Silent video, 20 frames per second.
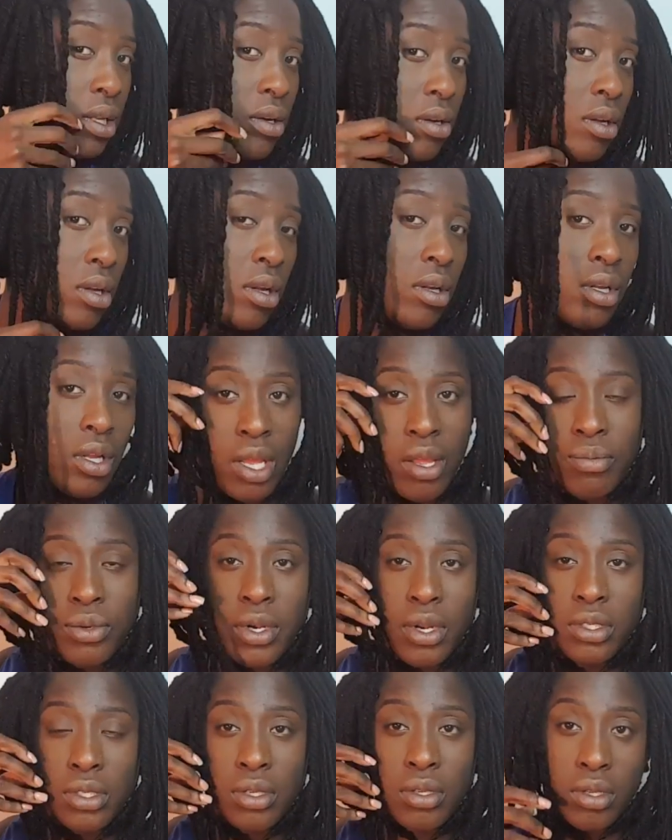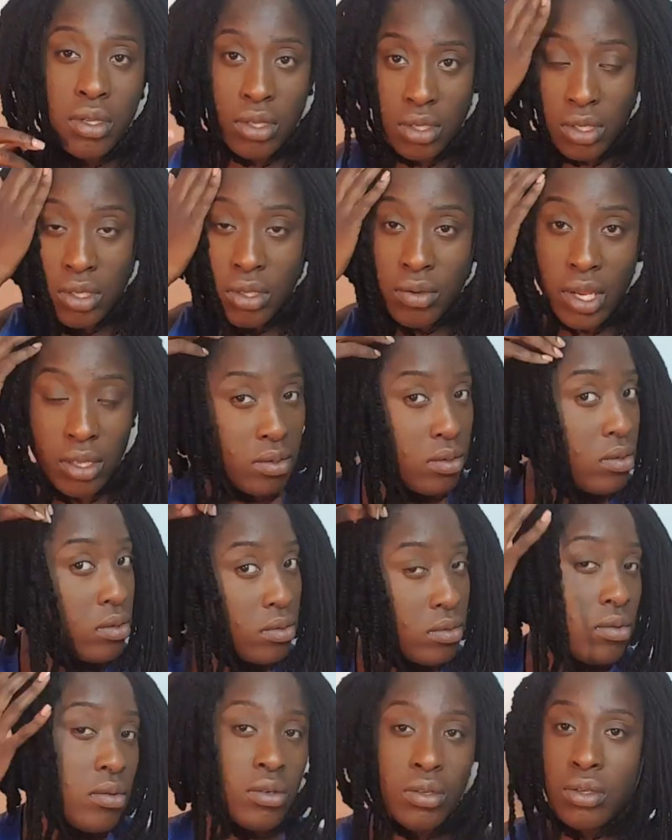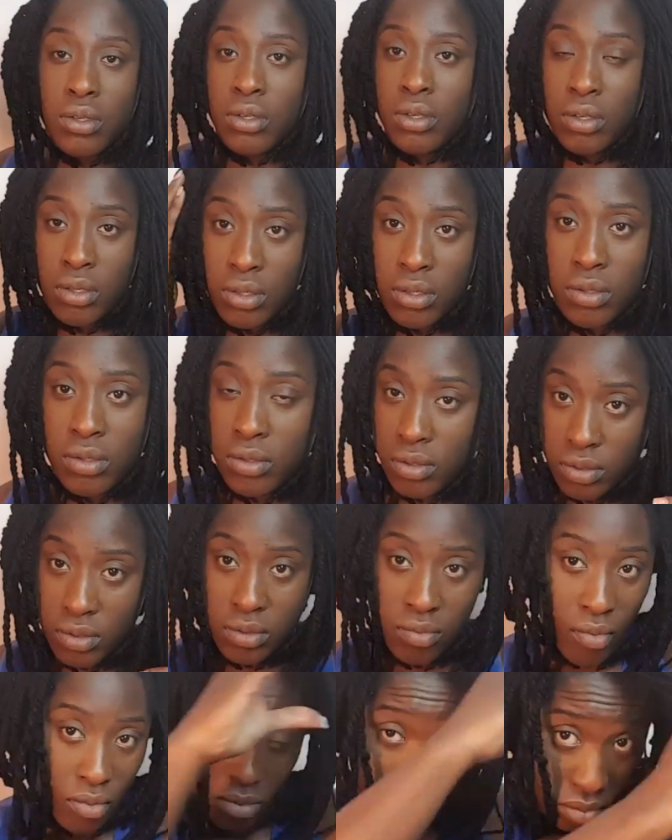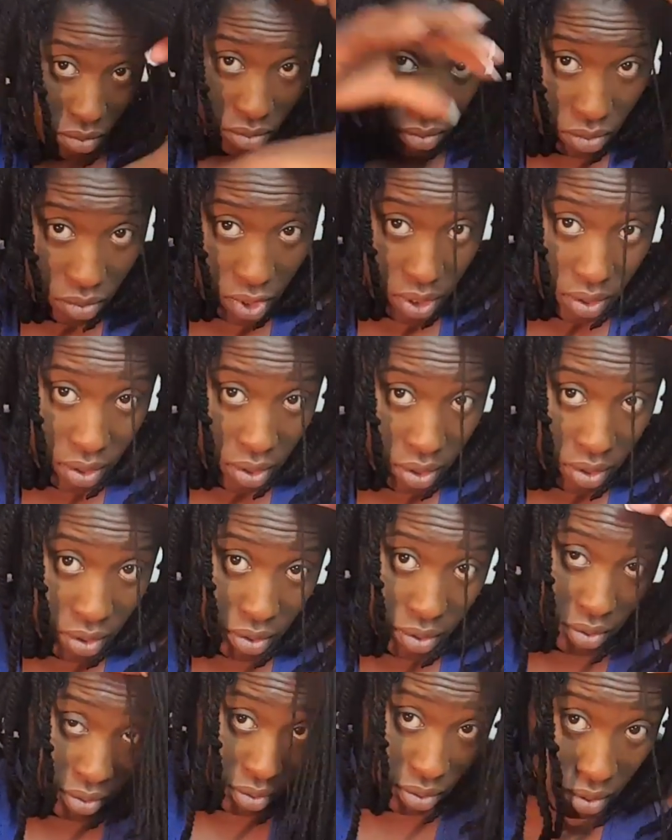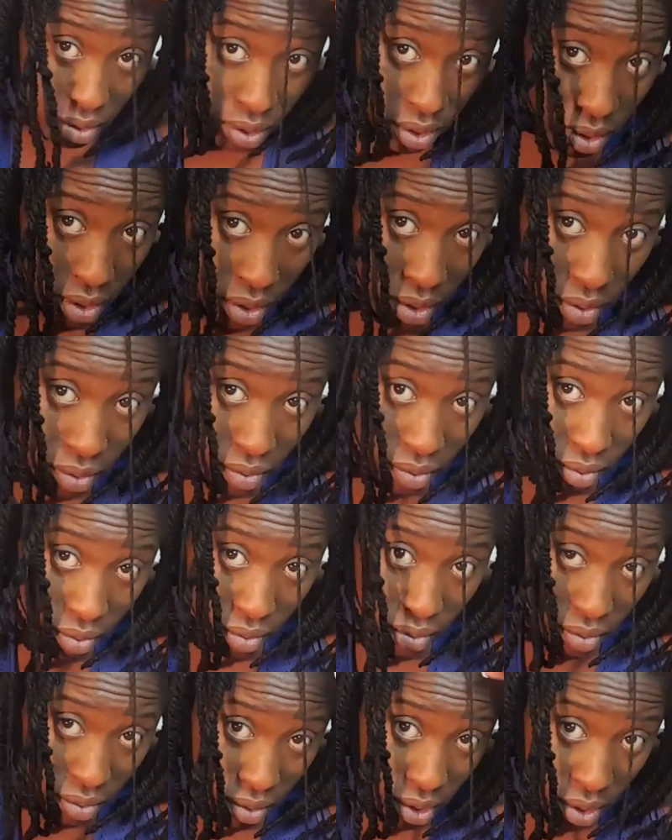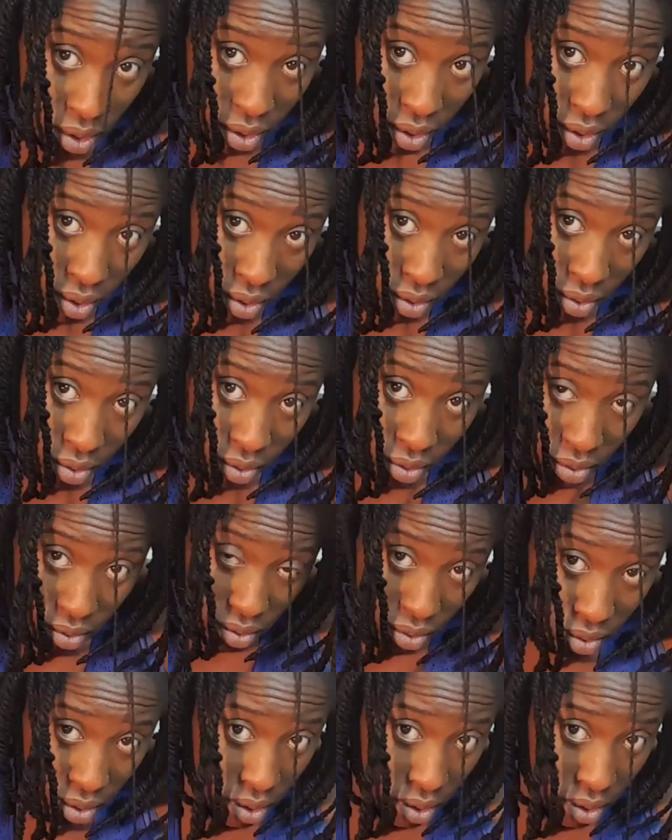Now with this one, because of the length of it, I actually took some of the